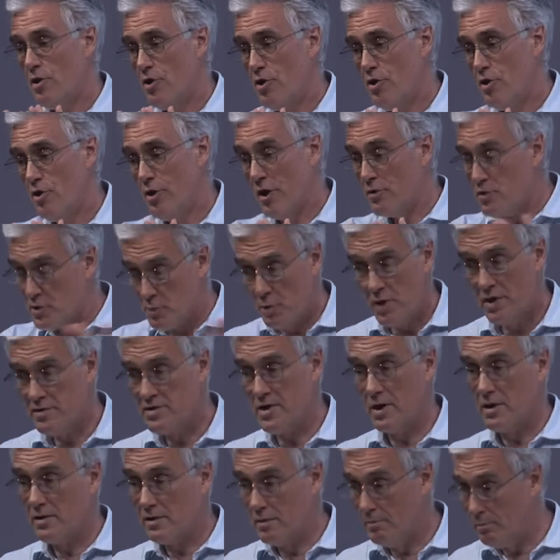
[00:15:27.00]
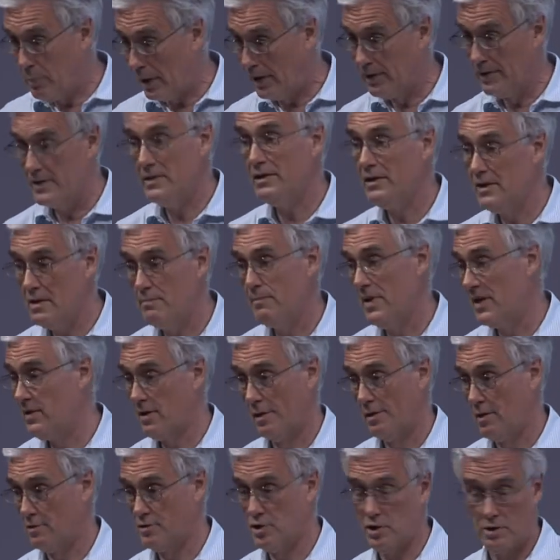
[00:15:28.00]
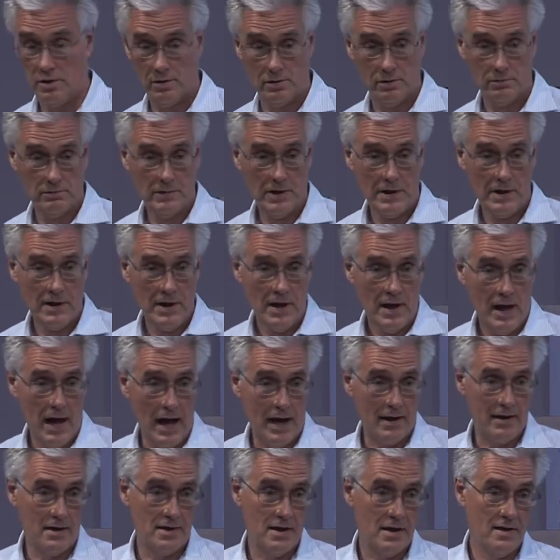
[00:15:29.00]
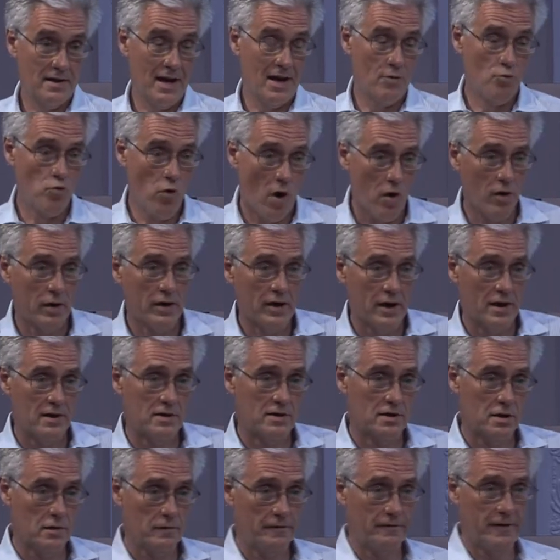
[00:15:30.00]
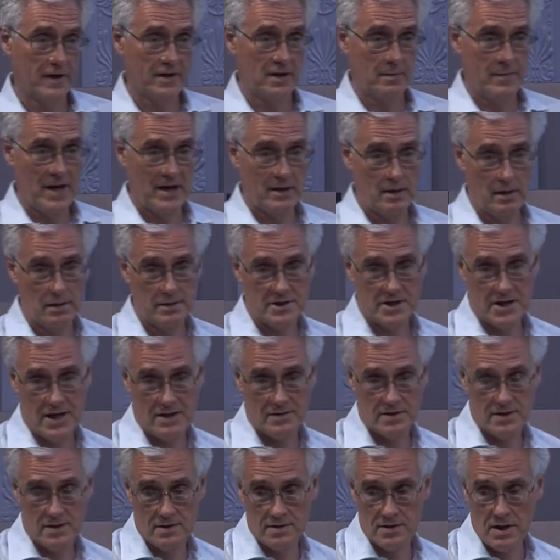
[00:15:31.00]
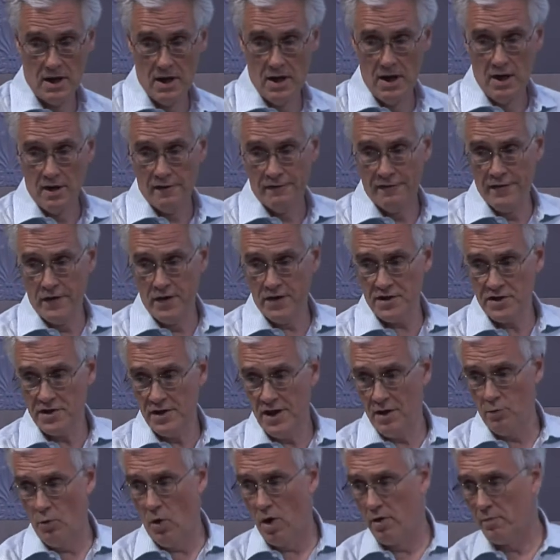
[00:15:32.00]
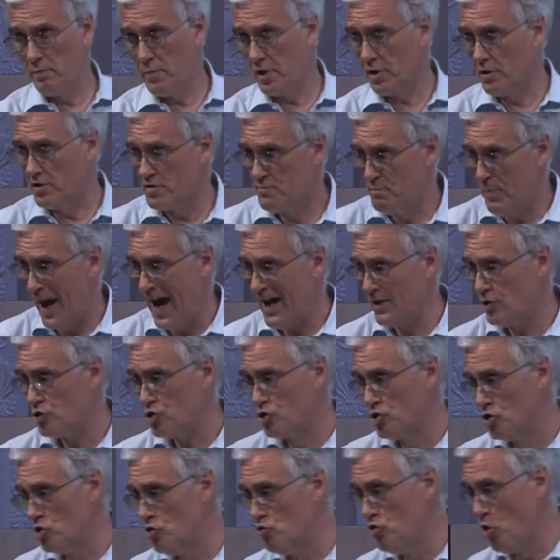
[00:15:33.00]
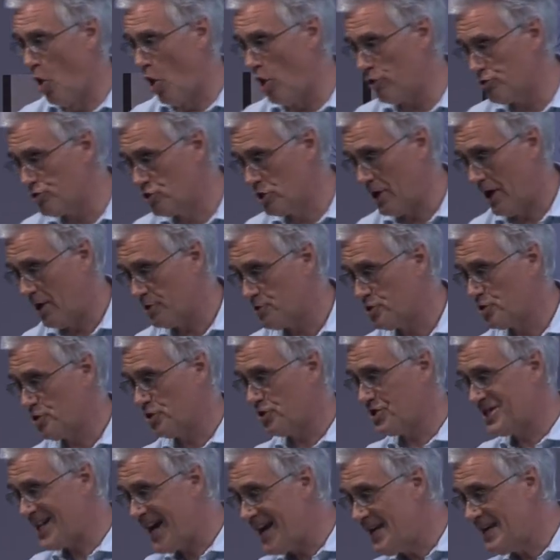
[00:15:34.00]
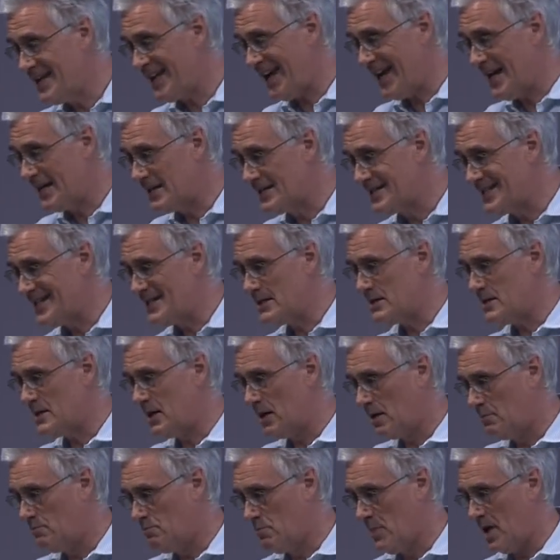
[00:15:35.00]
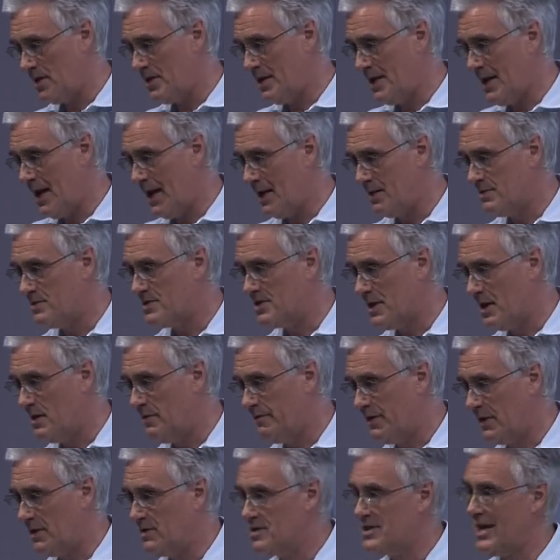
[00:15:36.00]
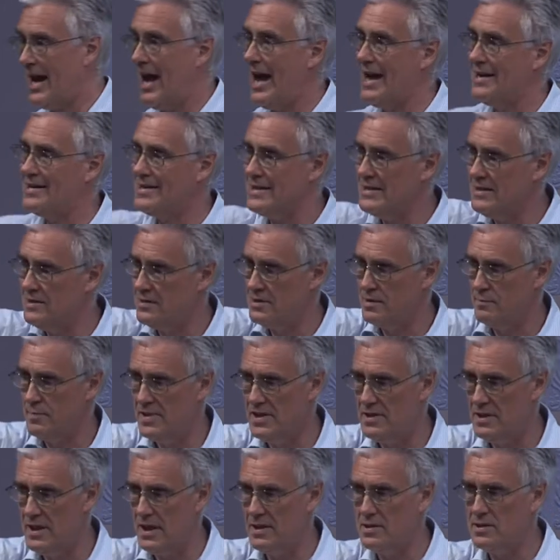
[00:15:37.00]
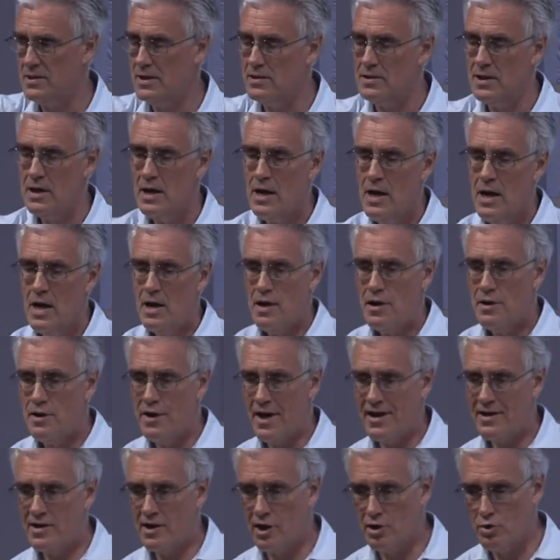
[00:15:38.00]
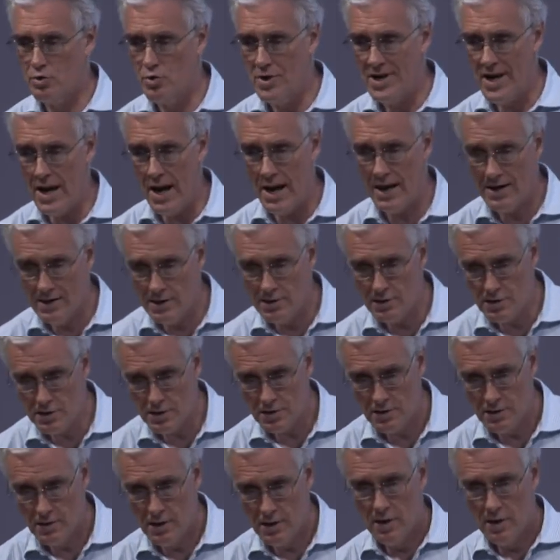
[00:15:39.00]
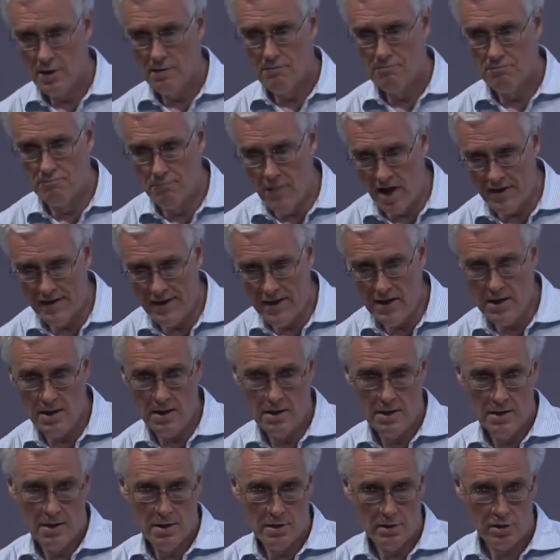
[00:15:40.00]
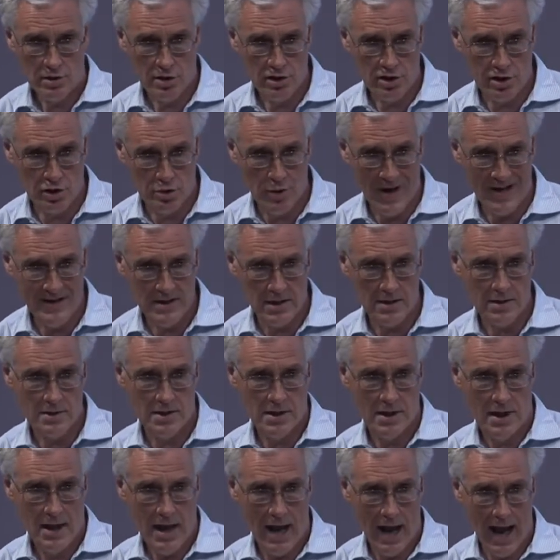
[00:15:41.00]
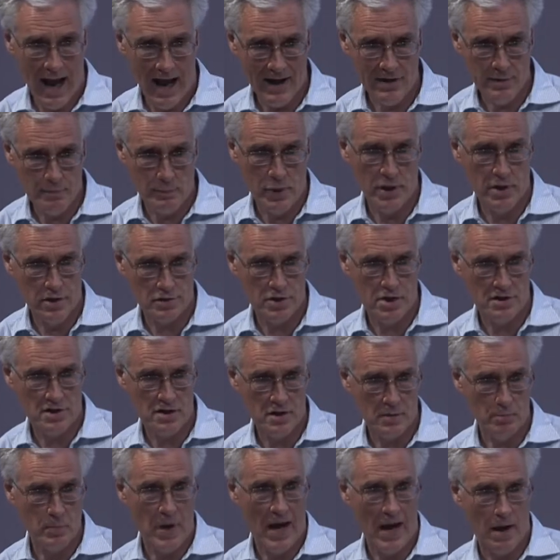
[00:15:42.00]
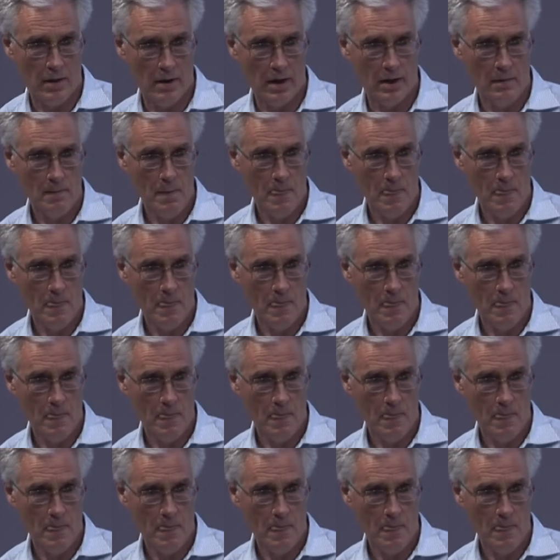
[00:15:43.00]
those words are completely mythological. And indeed, they're wrong in two fundamental senses. First, they're wrong because banks do not just take existing money and savings and intermediate it. They create money, credit, and purchasing power